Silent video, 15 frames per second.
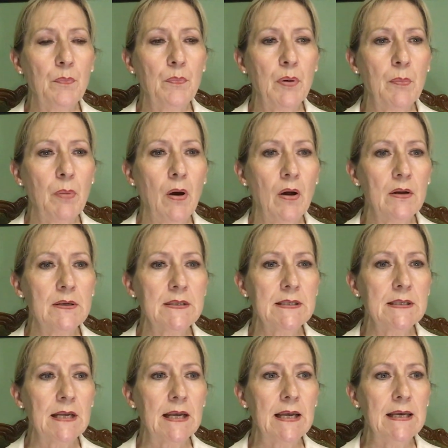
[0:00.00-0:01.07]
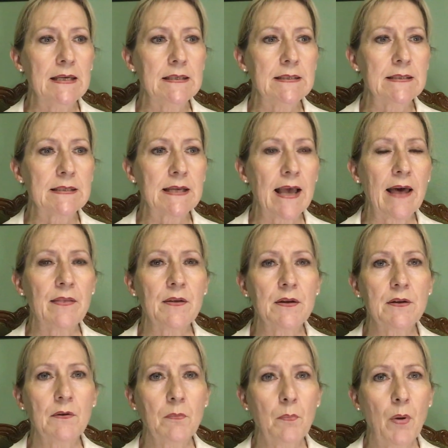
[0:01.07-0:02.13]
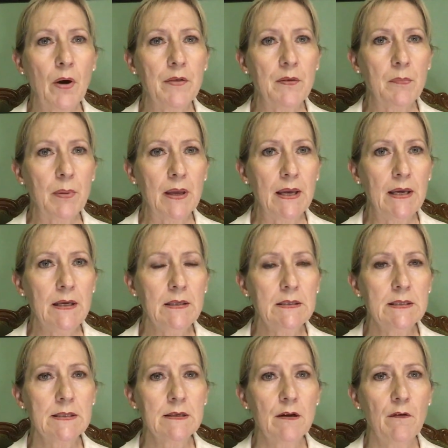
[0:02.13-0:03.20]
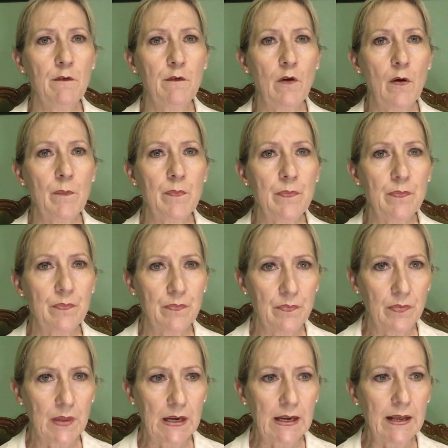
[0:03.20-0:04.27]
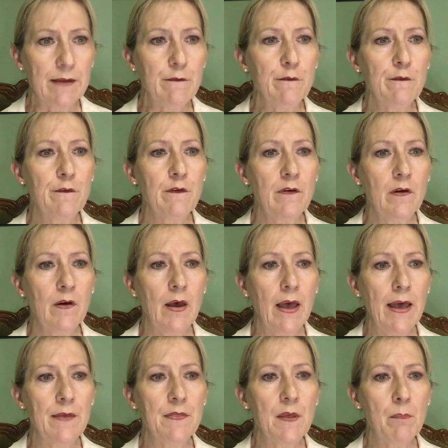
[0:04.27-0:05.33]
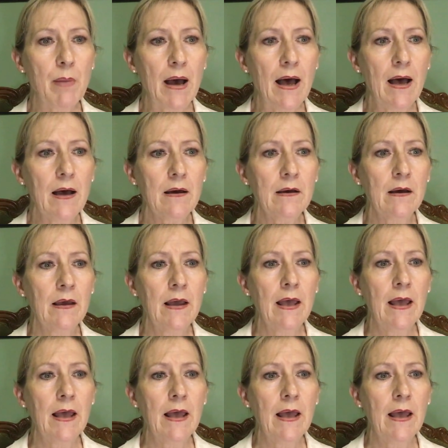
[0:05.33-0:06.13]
Propolis is gathered by the bees from the leaf and the bark,